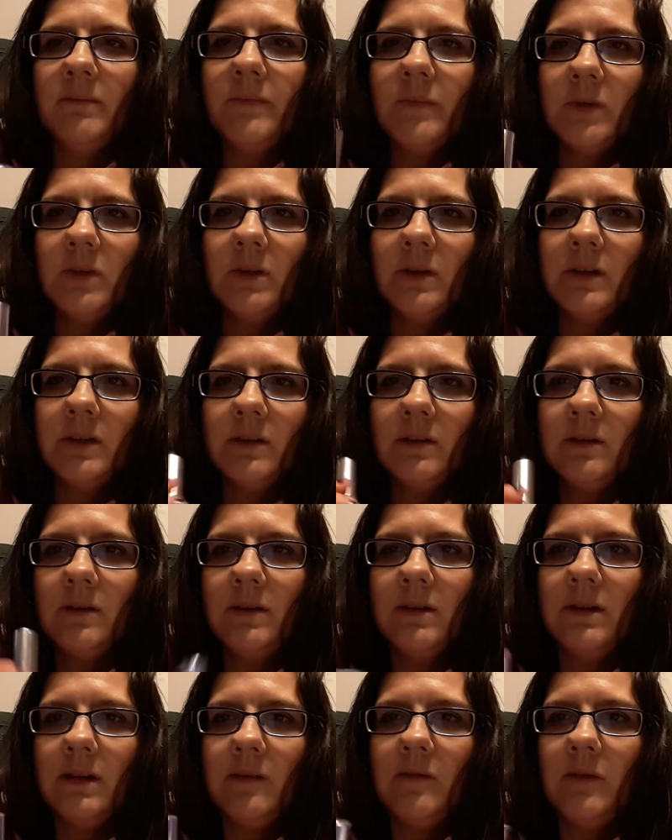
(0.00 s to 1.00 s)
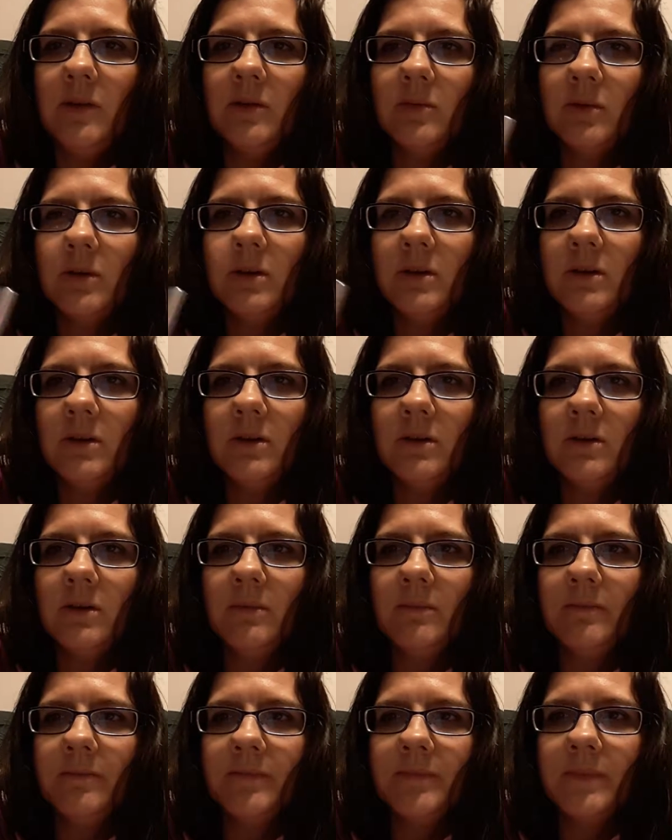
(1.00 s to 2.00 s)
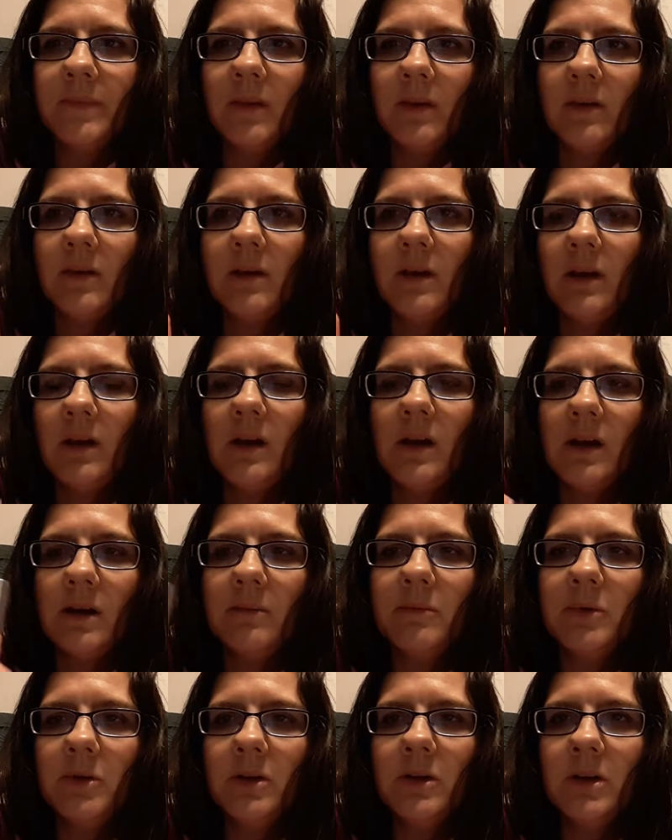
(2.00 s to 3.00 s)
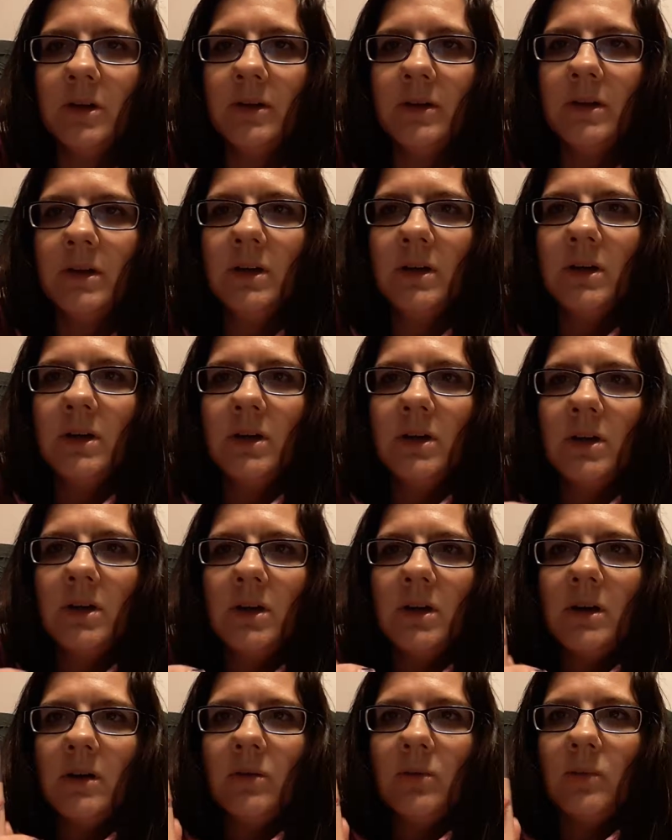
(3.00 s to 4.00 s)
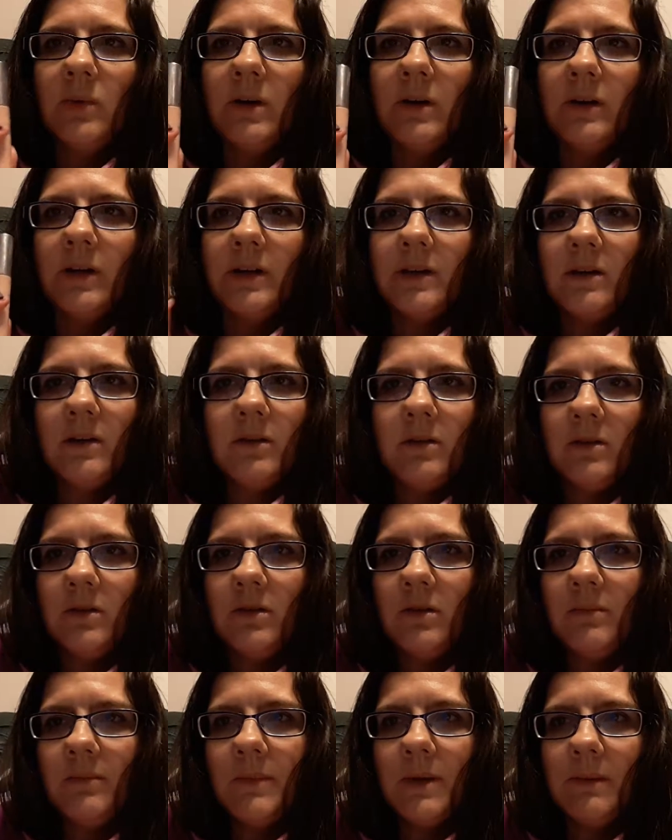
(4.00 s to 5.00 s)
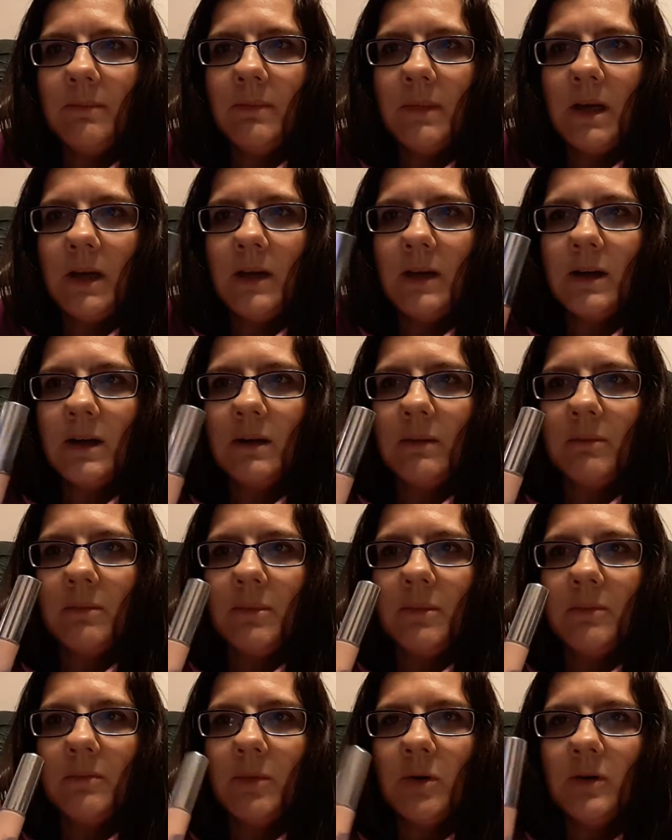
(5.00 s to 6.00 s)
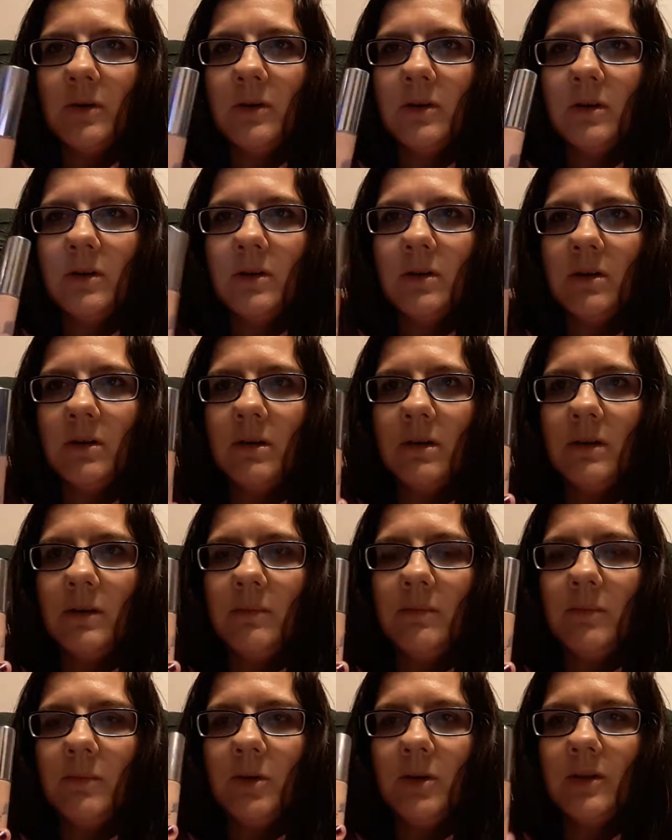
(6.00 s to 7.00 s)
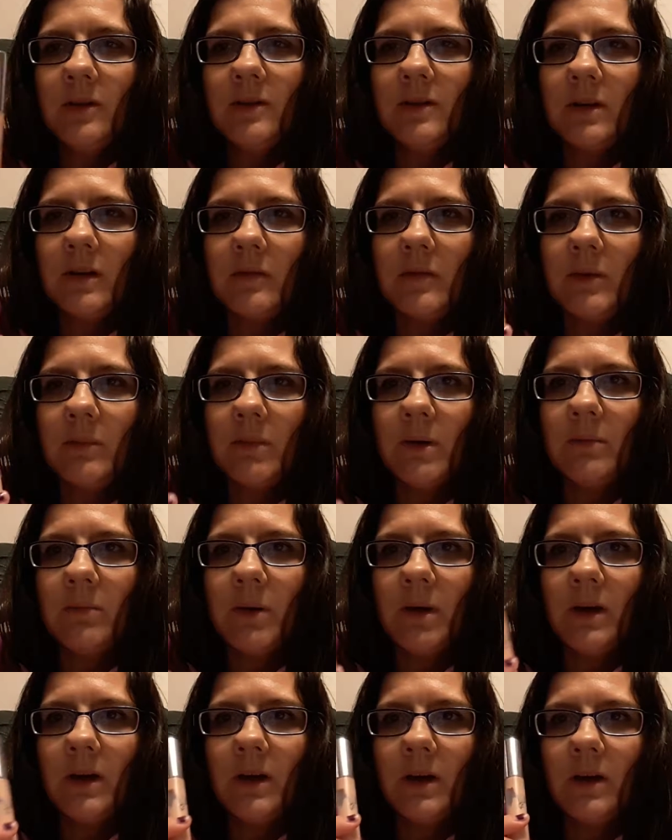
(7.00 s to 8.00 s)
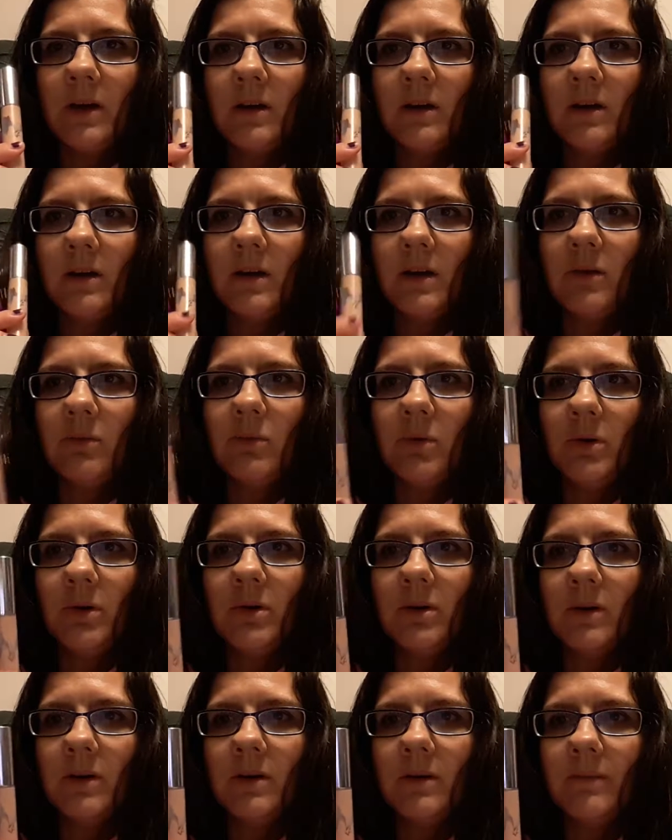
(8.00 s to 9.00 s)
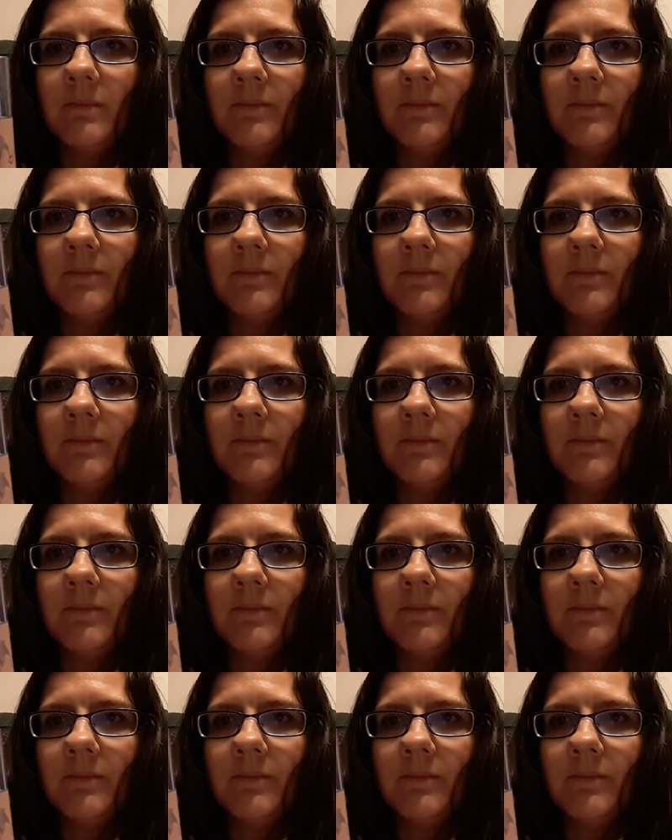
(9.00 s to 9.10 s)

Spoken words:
So I tend to leave this one at home, standing upright, where I tend to do my makeup most of the time with the stuff in my bag at work.